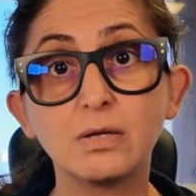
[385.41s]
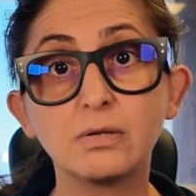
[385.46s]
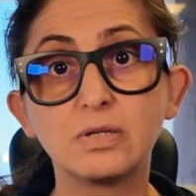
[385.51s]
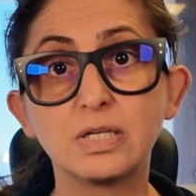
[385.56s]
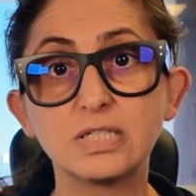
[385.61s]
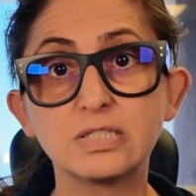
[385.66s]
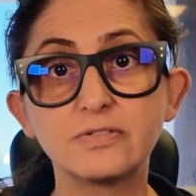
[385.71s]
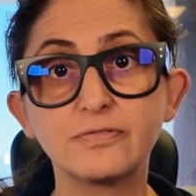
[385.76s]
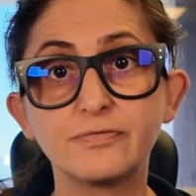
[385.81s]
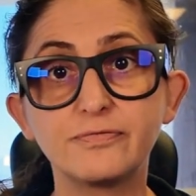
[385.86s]

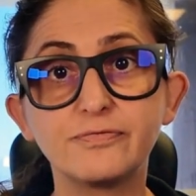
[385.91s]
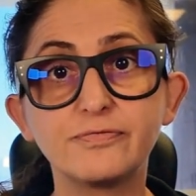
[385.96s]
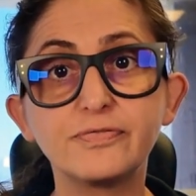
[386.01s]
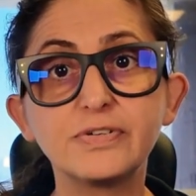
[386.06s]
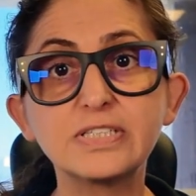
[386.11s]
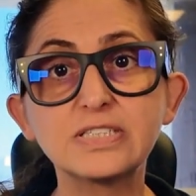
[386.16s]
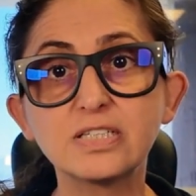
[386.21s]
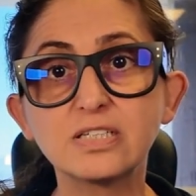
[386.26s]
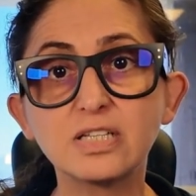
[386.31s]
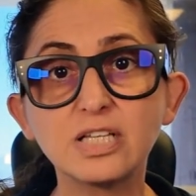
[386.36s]
This
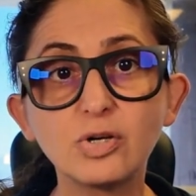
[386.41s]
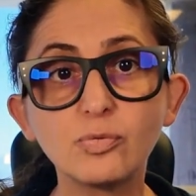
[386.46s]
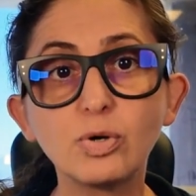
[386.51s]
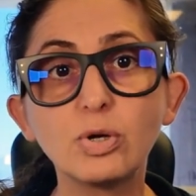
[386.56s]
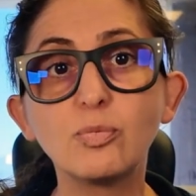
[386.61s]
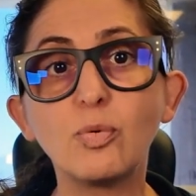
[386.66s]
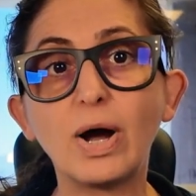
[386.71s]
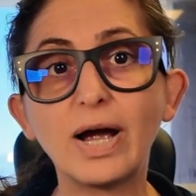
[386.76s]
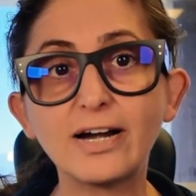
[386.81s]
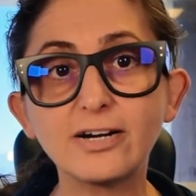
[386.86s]
physically
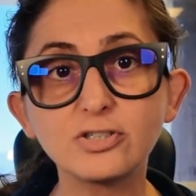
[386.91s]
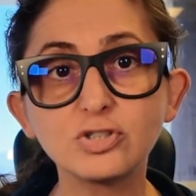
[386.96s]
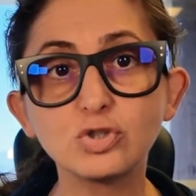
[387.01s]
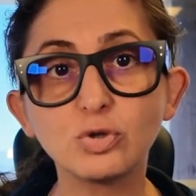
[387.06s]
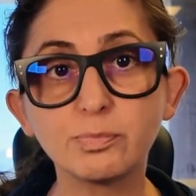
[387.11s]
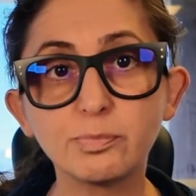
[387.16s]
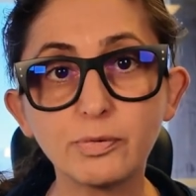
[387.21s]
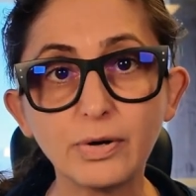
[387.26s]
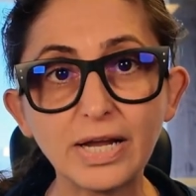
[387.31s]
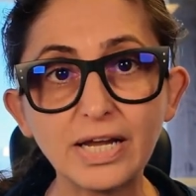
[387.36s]
rewires your
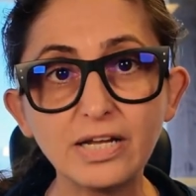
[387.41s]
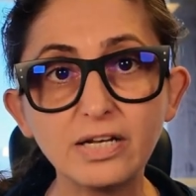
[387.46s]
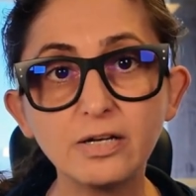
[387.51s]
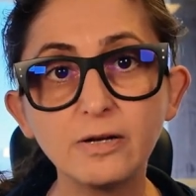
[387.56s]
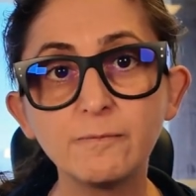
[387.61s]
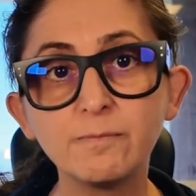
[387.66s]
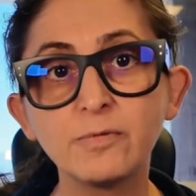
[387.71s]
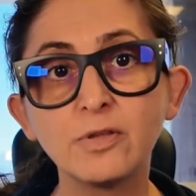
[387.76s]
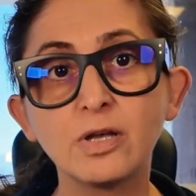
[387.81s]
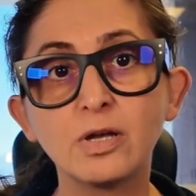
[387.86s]
brain,
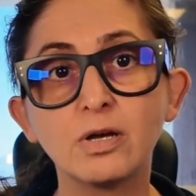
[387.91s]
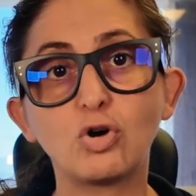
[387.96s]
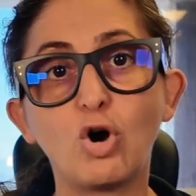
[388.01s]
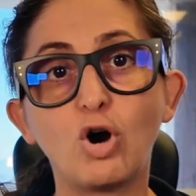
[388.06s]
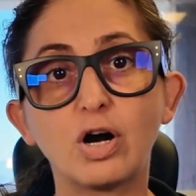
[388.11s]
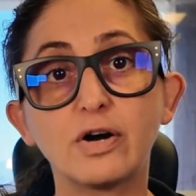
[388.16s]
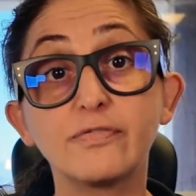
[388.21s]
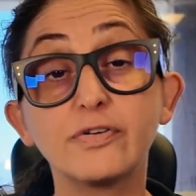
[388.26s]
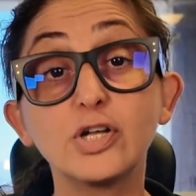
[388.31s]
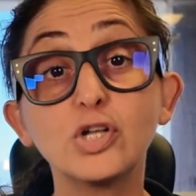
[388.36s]

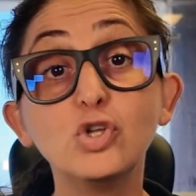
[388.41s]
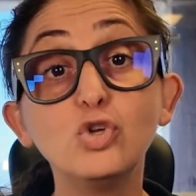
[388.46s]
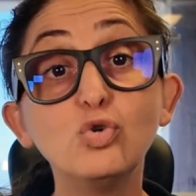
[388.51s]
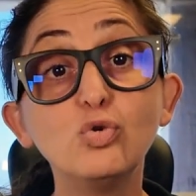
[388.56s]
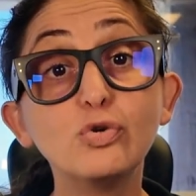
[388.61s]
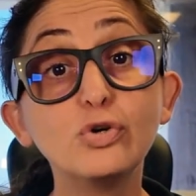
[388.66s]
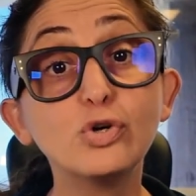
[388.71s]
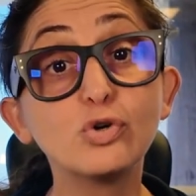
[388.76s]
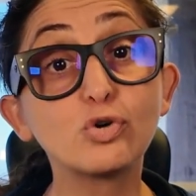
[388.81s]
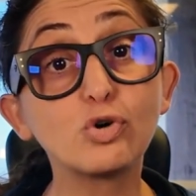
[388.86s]
carving
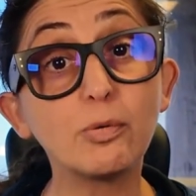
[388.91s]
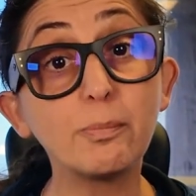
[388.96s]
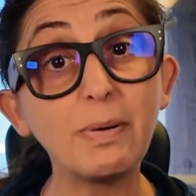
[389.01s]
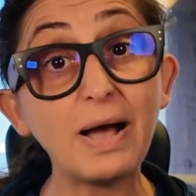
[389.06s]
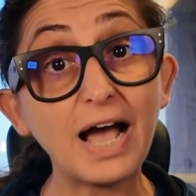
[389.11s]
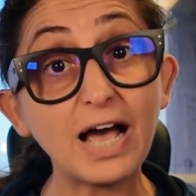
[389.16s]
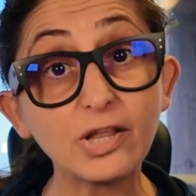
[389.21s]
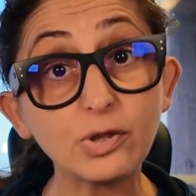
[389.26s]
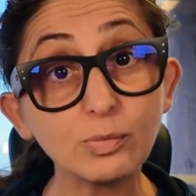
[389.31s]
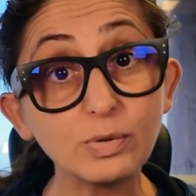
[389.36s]
new neural
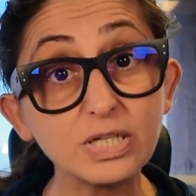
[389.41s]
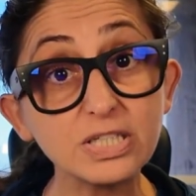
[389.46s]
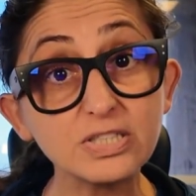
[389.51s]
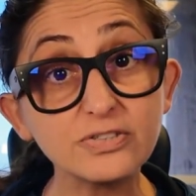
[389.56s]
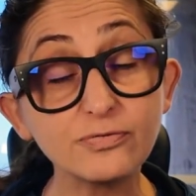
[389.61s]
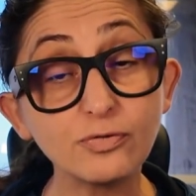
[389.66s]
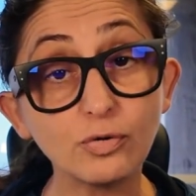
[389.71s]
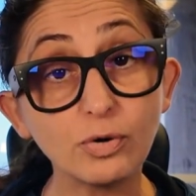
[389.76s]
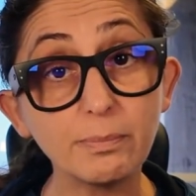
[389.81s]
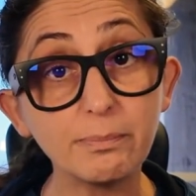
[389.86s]
pathways
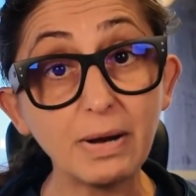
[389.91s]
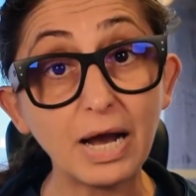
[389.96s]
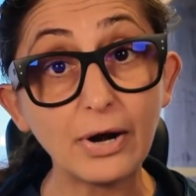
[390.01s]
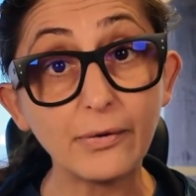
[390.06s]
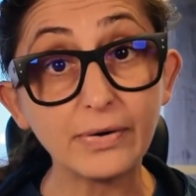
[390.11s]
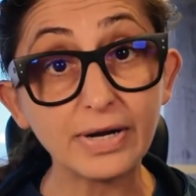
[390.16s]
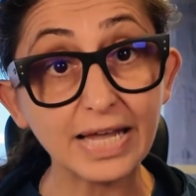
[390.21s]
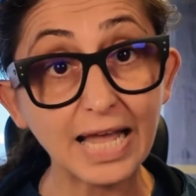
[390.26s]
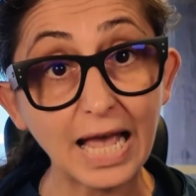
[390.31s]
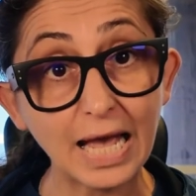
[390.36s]
for
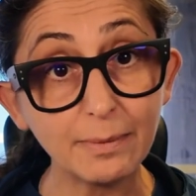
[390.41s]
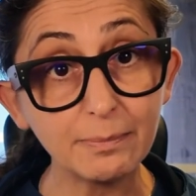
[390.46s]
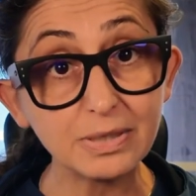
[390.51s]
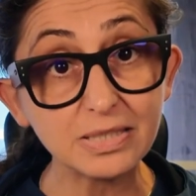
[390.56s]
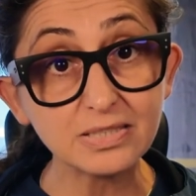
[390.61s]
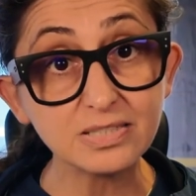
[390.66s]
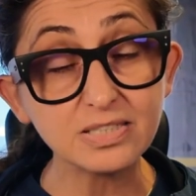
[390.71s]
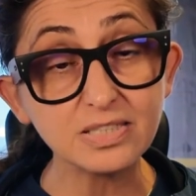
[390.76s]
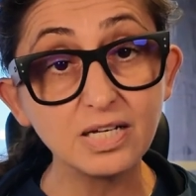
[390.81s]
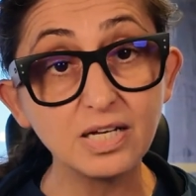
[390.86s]
empowering
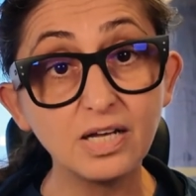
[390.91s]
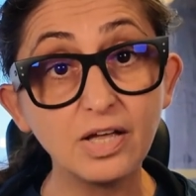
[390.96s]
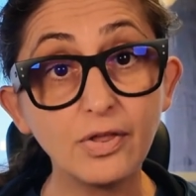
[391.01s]
habits.